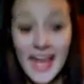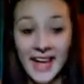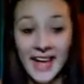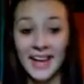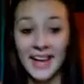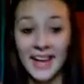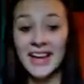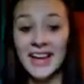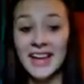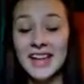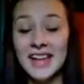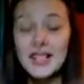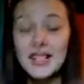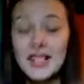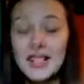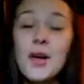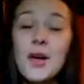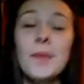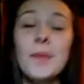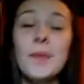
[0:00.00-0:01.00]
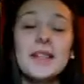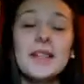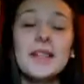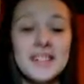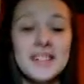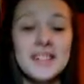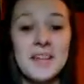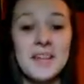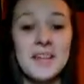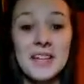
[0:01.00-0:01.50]
Hey guys, what's
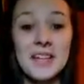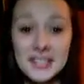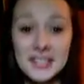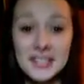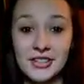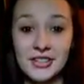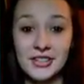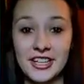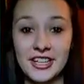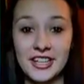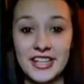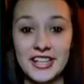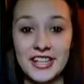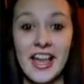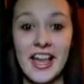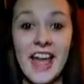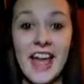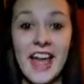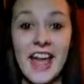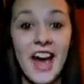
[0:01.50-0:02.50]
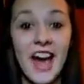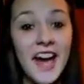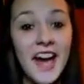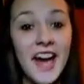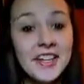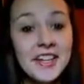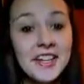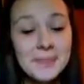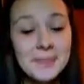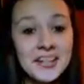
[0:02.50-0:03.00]
up? It's Carissa, and
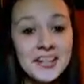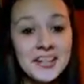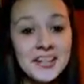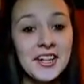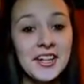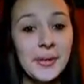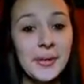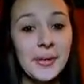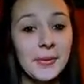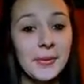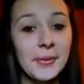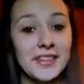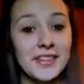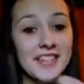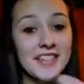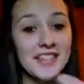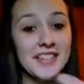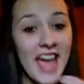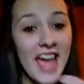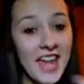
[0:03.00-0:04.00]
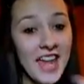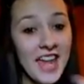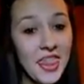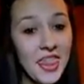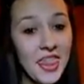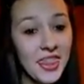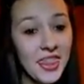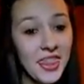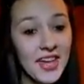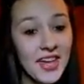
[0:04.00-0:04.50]
I am here with
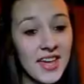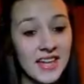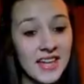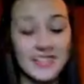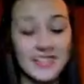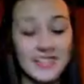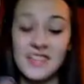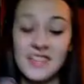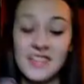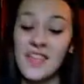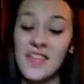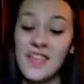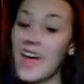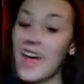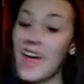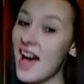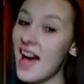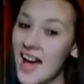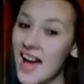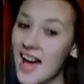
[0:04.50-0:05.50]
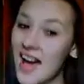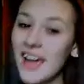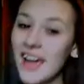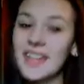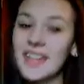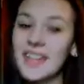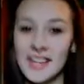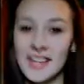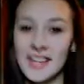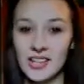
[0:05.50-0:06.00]
10 things that
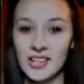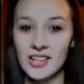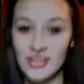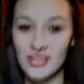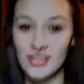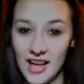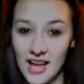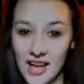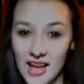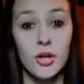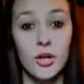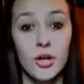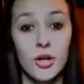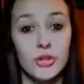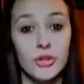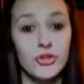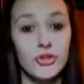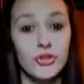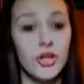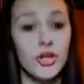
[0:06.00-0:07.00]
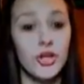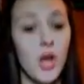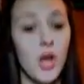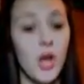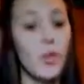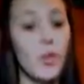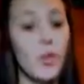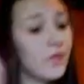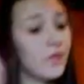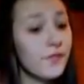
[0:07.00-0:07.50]
I get a lot.
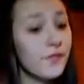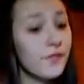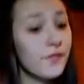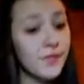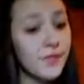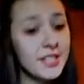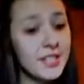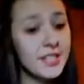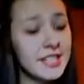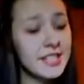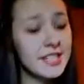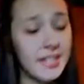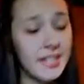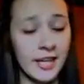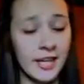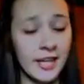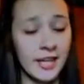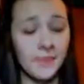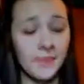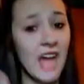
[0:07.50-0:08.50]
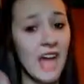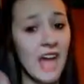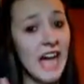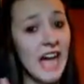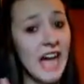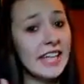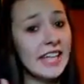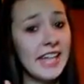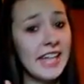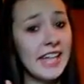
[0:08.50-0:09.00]
So the first thing that
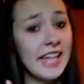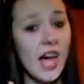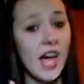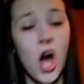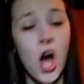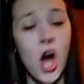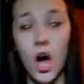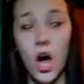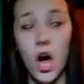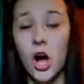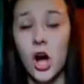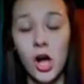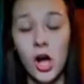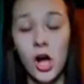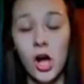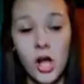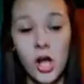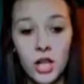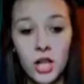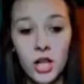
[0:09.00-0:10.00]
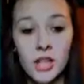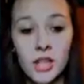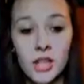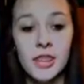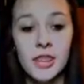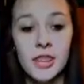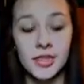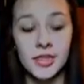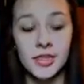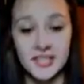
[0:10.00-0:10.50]
I get all
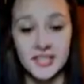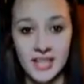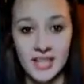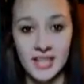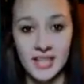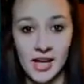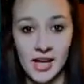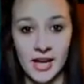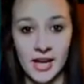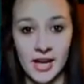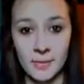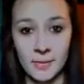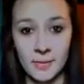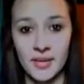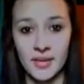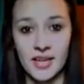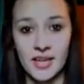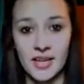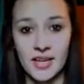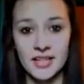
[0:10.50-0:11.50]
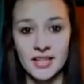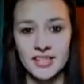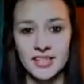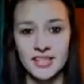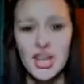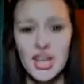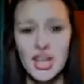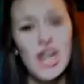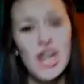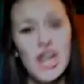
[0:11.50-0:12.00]
the time is,
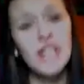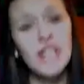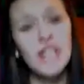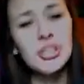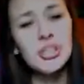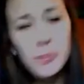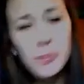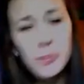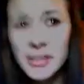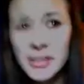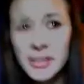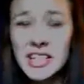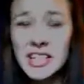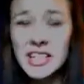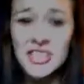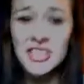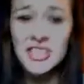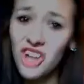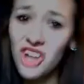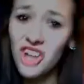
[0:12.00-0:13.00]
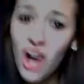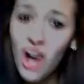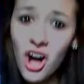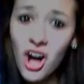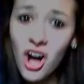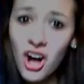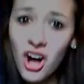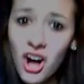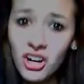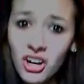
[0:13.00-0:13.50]
you're really
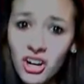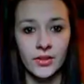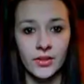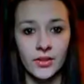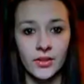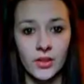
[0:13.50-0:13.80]
tall.